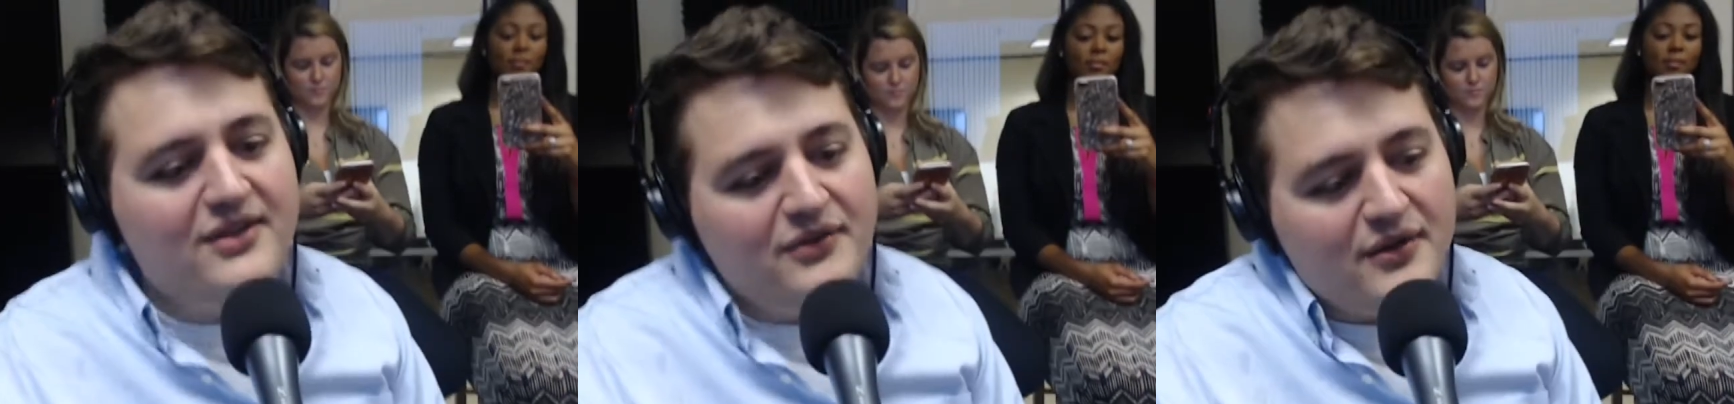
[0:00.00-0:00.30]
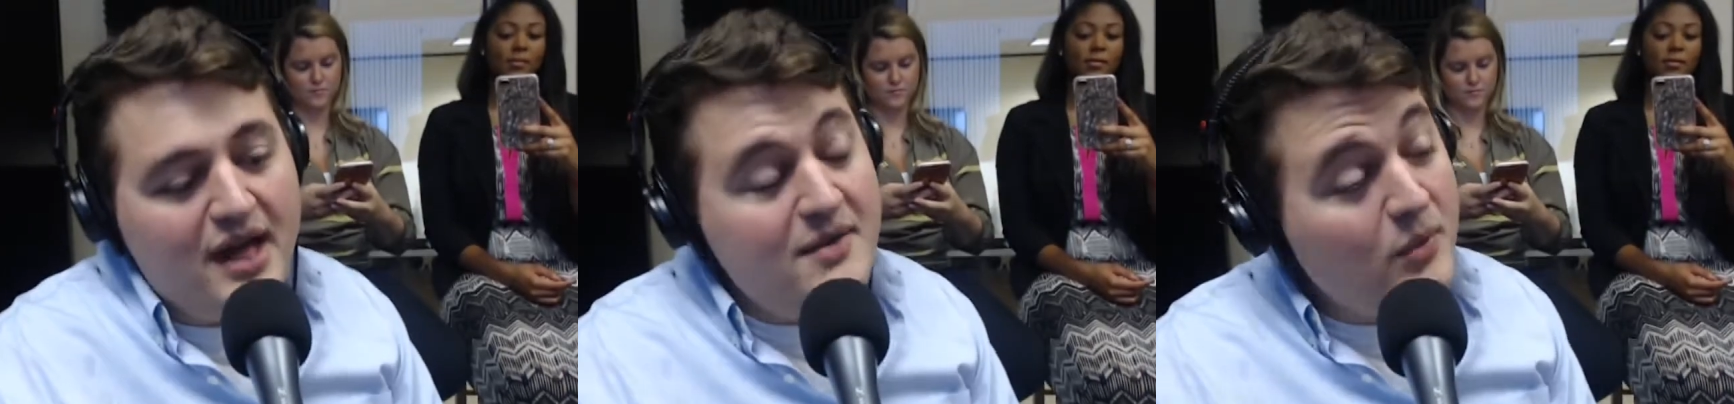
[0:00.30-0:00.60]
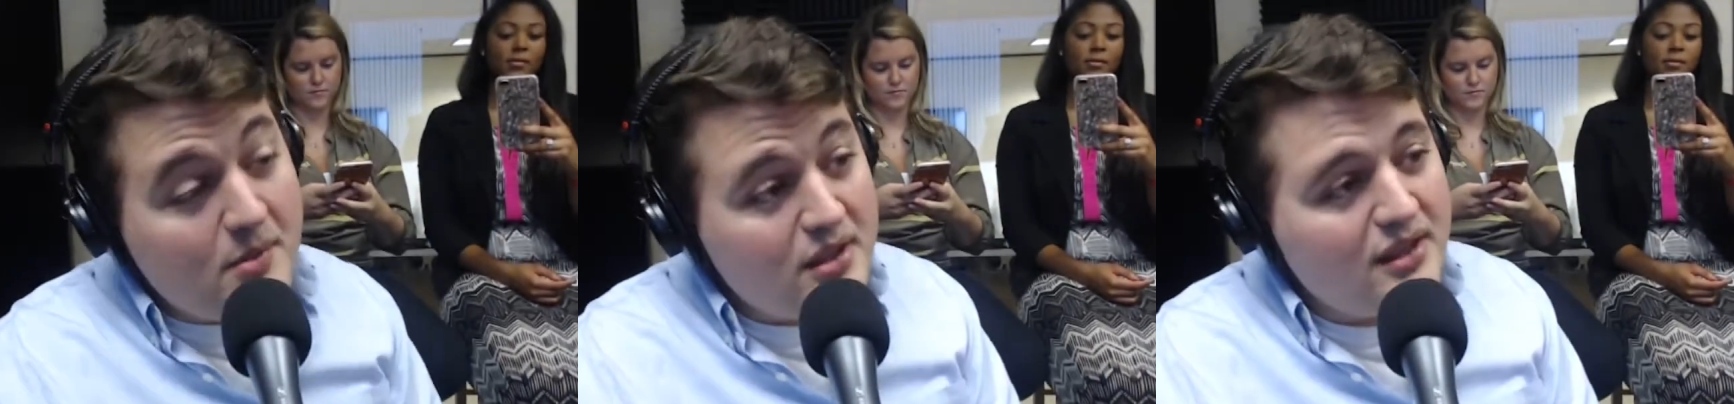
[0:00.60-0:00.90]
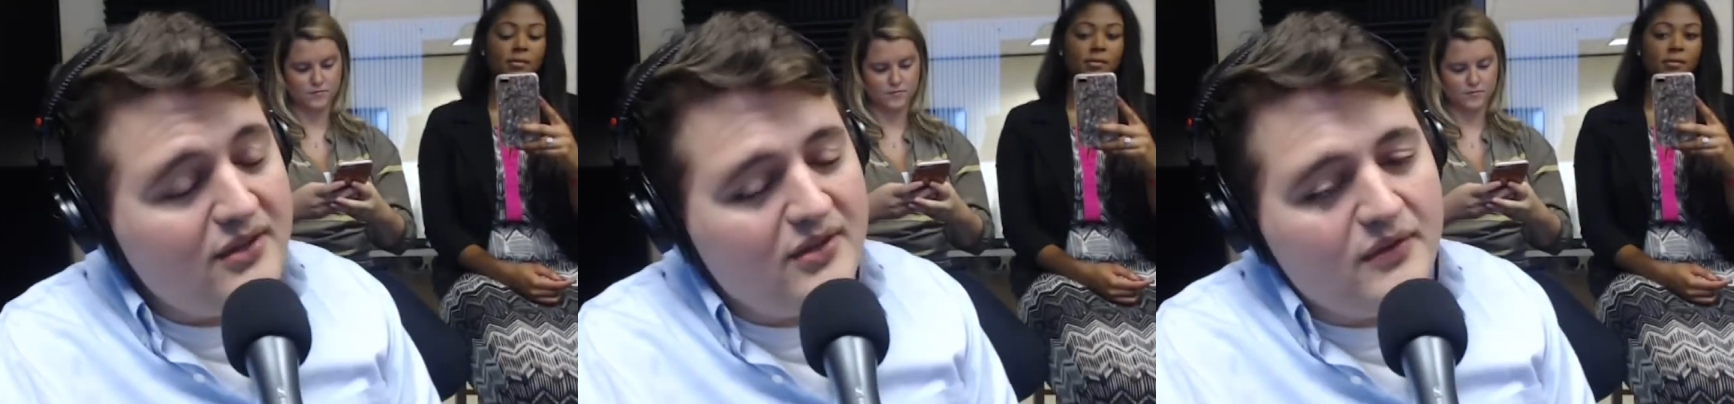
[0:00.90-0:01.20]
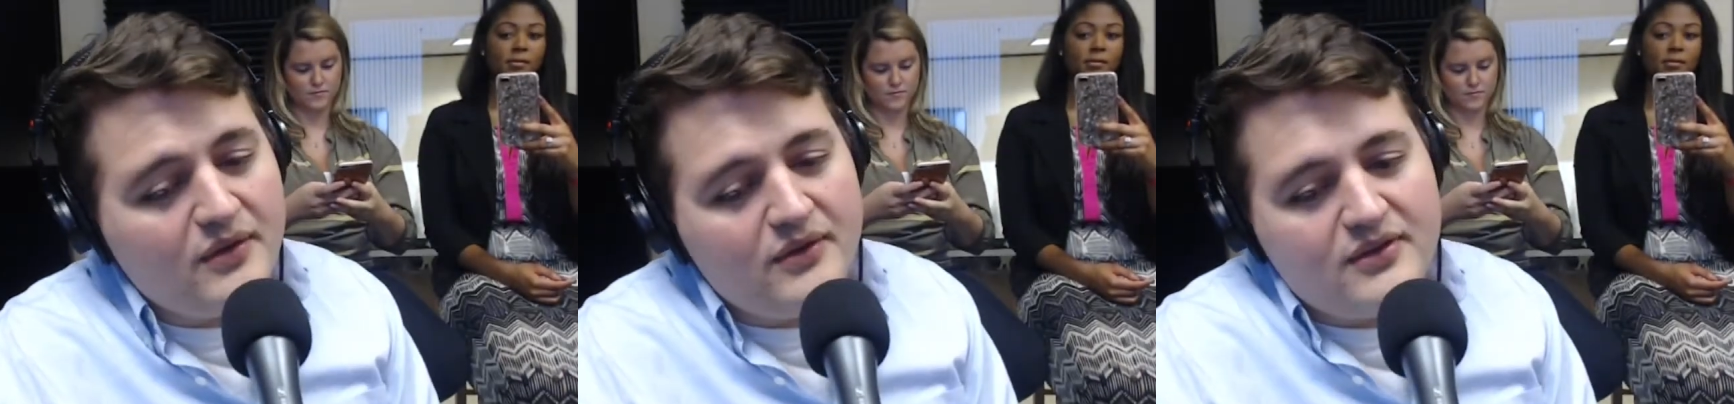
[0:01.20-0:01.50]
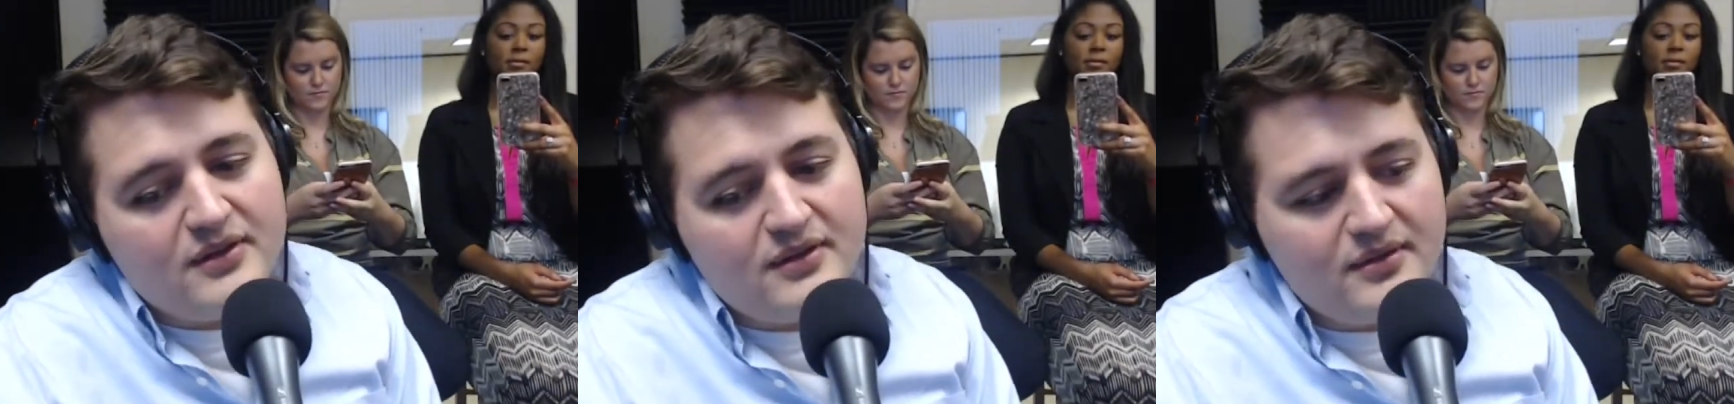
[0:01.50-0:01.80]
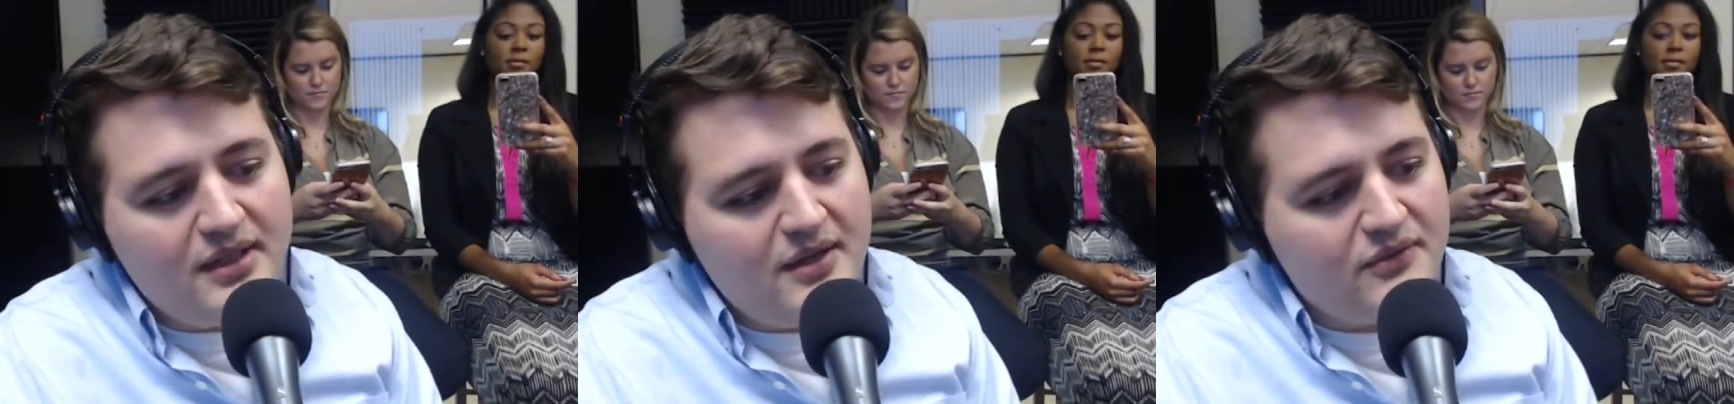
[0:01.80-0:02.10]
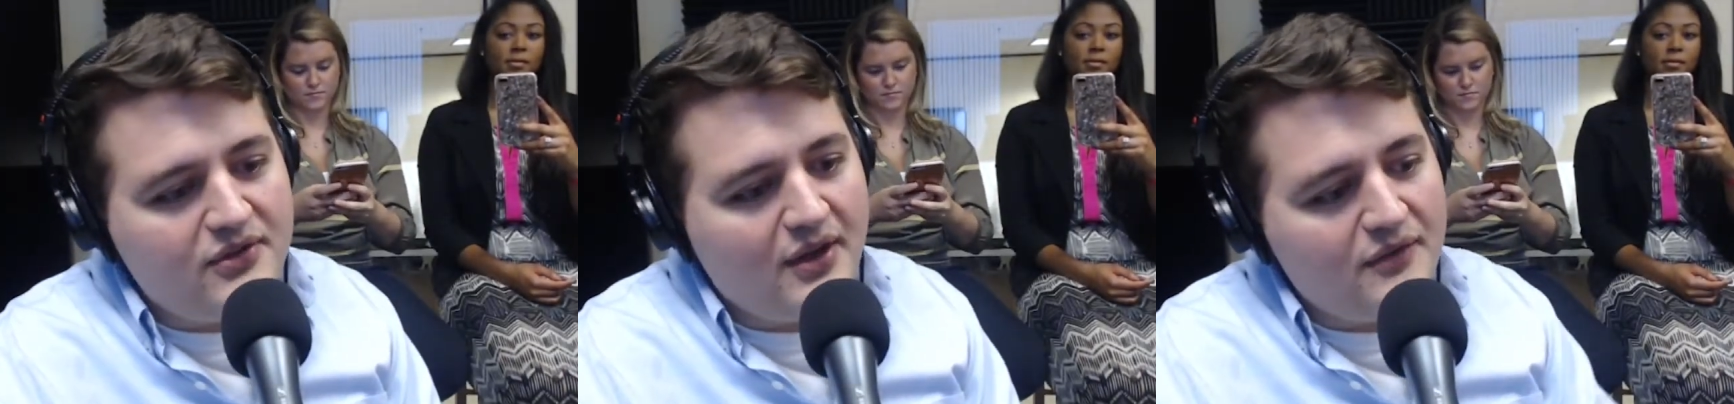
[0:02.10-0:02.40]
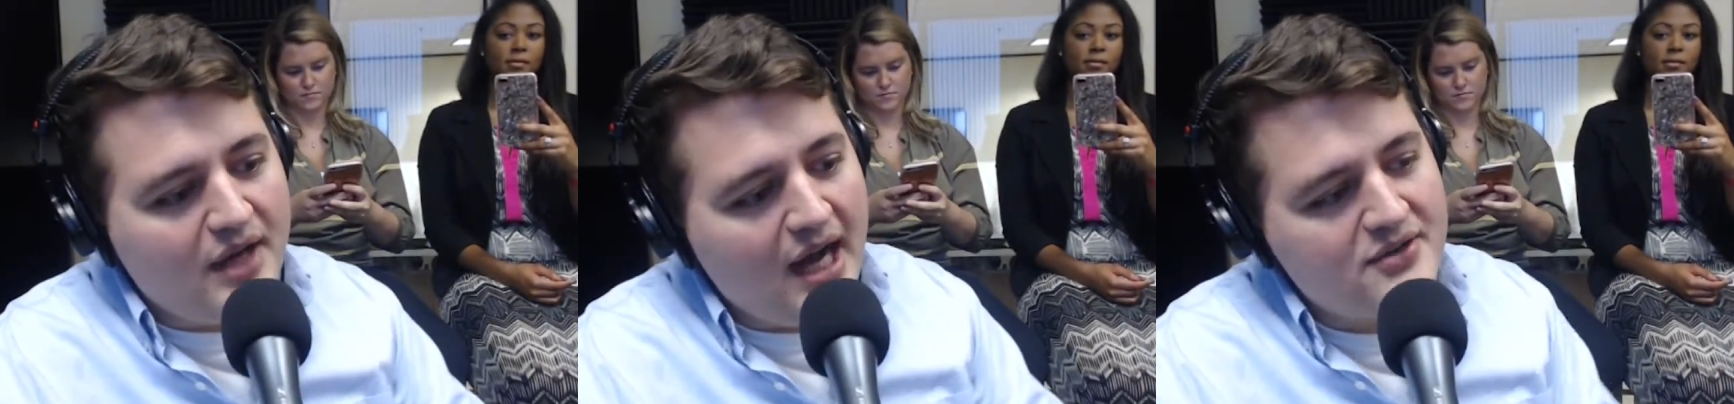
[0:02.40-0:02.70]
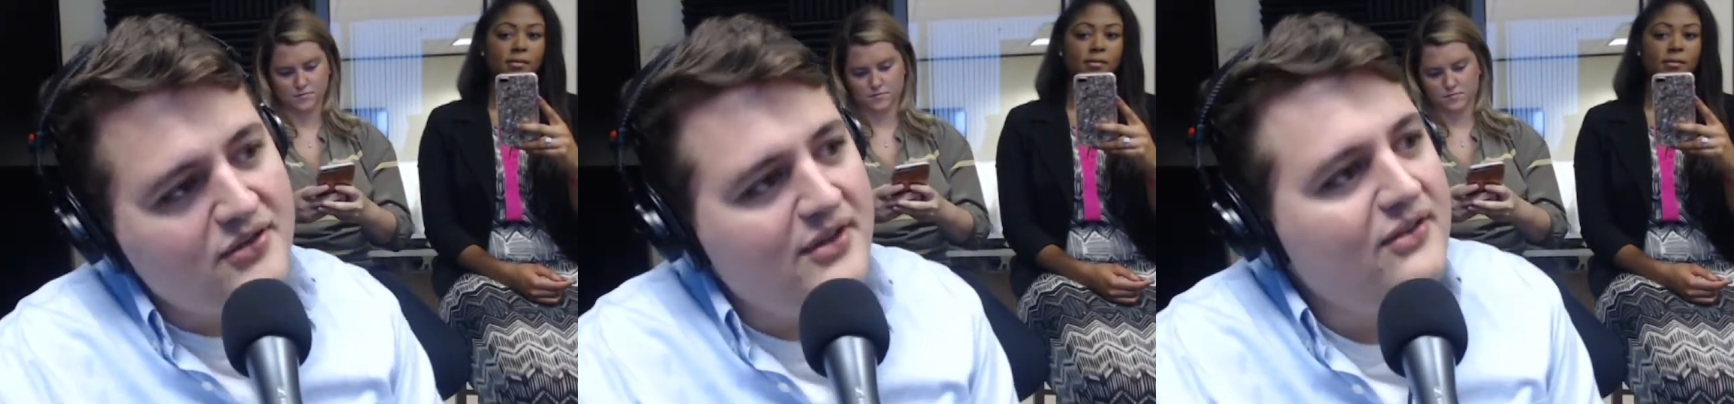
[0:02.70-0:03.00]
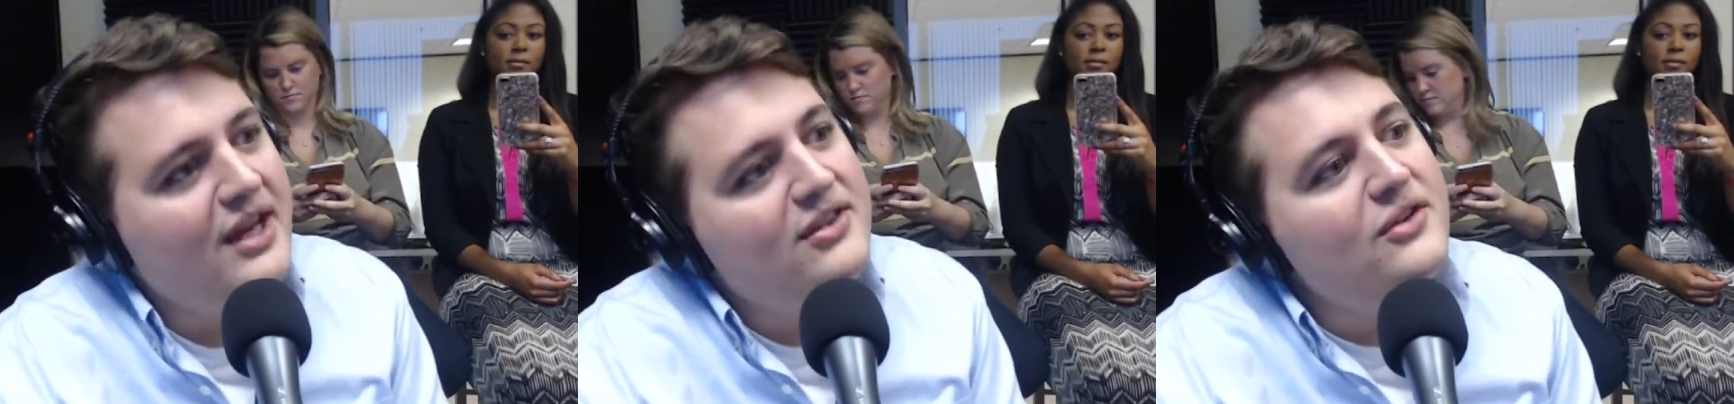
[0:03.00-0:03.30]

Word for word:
Speaker 1: difficult and women, it's difficult to leave self consciousness at the